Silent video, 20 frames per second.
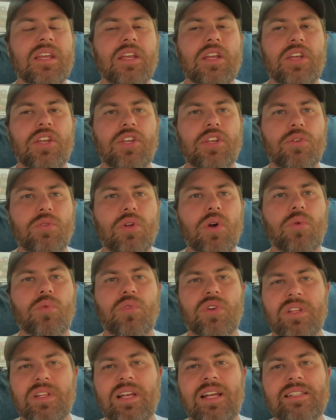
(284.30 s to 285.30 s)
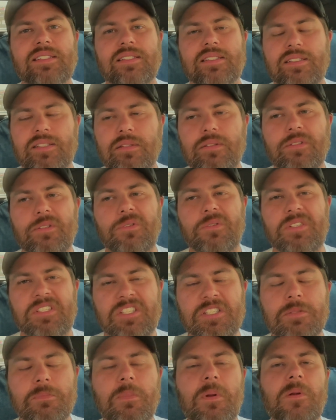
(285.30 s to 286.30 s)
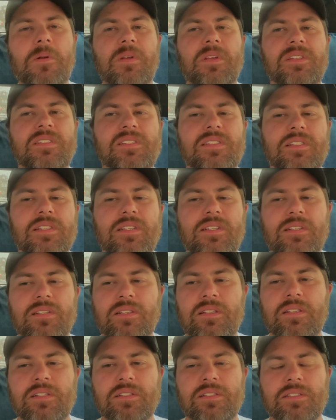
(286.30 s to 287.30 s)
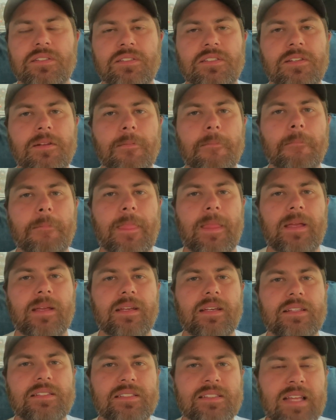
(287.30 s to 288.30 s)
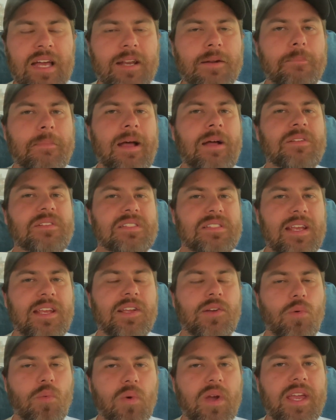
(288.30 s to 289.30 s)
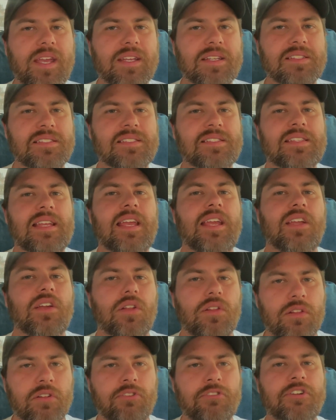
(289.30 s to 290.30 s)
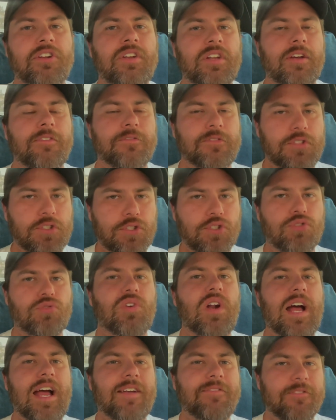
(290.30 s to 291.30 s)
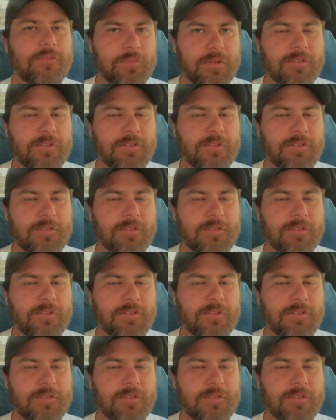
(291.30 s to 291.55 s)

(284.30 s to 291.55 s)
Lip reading: you don't realize it till you experience it. It's not about staying awake. It's staying alert enough to drive and be